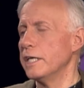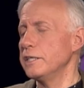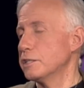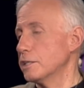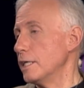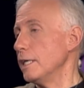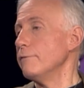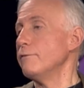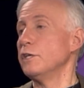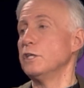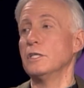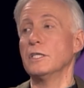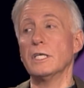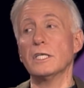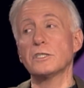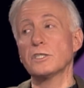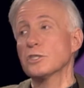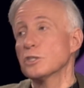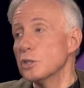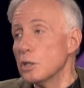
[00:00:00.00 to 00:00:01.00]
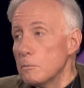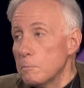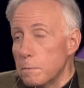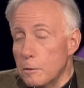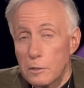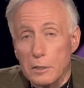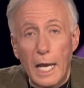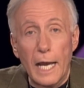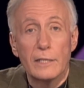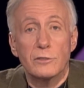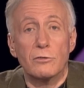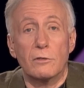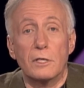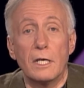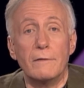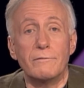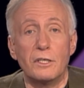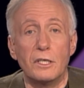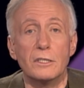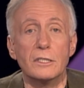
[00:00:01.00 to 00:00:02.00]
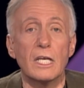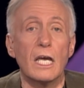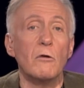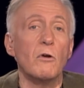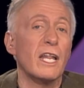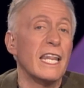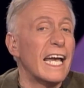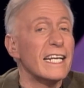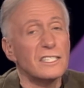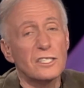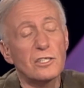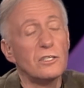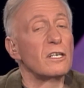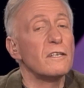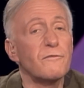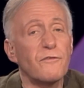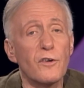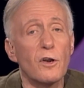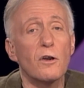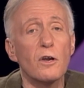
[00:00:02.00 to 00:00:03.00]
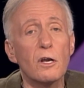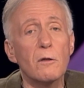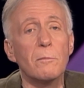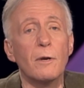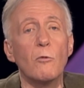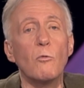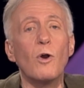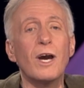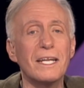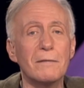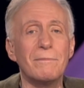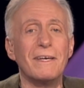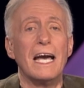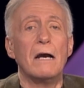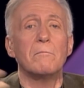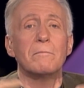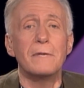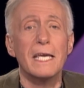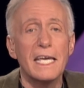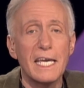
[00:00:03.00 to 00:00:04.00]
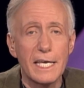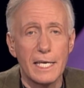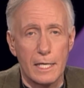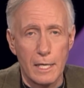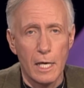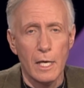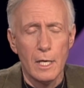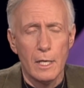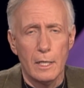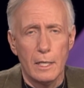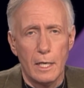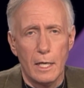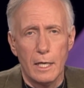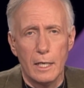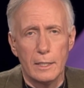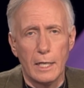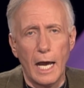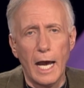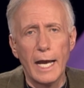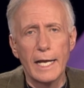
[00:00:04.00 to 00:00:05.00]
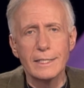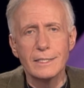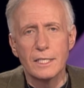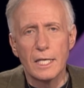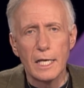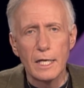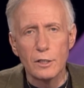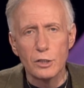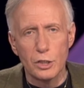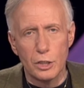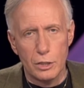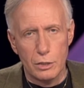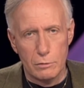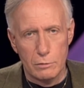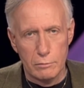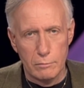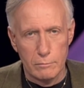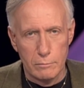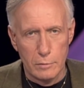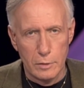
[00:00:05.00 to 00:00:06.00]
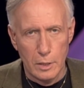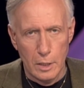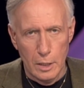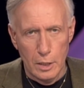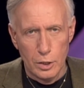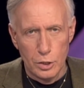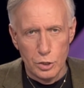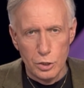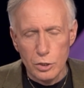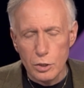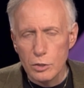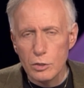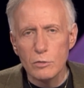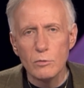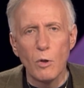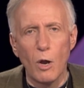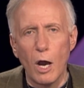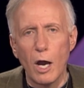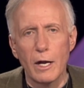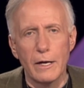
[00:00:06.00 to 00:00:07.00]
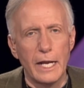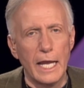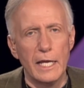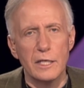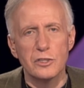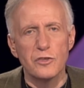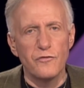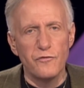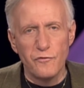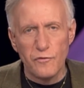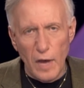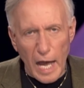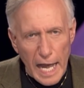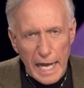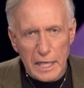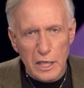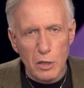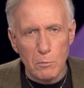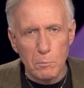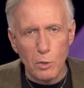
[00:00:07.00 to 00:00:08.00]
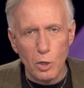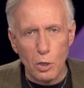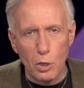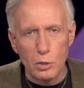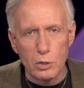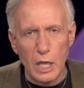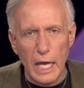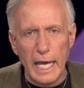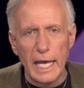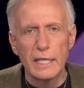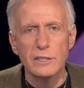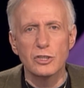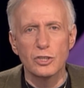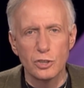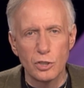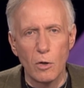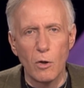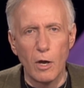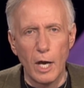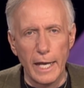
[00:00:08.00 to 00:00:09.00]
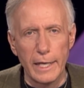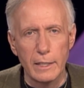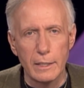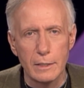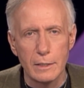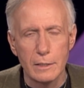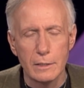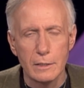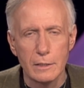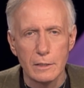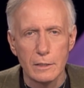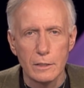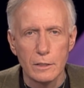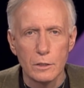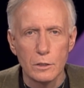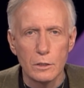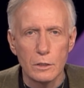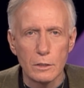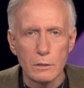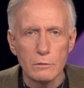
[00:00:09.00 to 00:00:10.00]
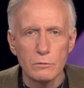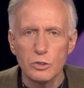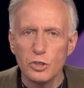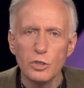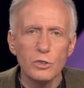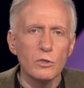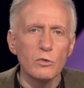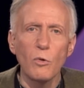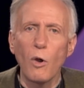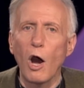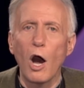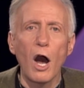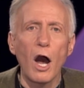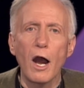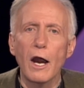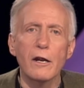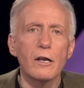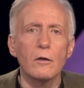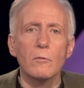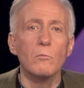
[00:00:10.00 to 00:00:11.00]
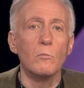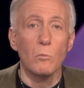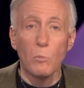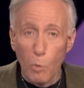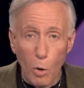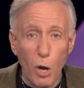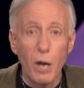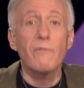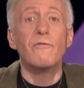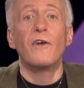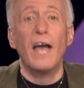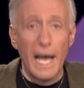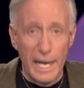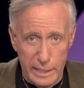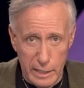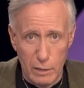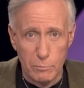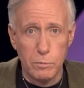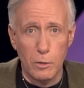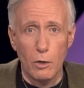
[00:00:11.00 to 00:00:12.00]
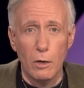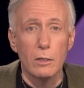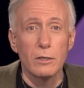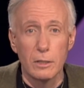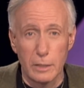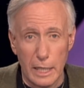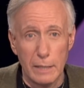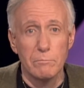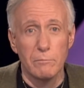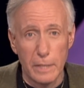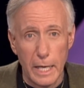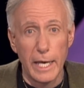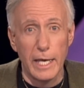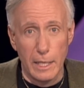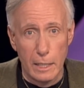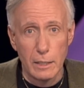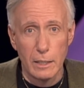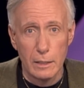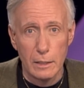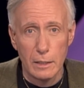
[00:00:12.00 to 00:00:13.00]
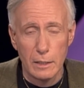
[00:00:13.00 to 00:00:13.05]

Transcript: He's given you this supernatural gift. And you say, well, that's good for her, but what about me? And I tell you, you are as valuable as Joy. You are more valuable than me.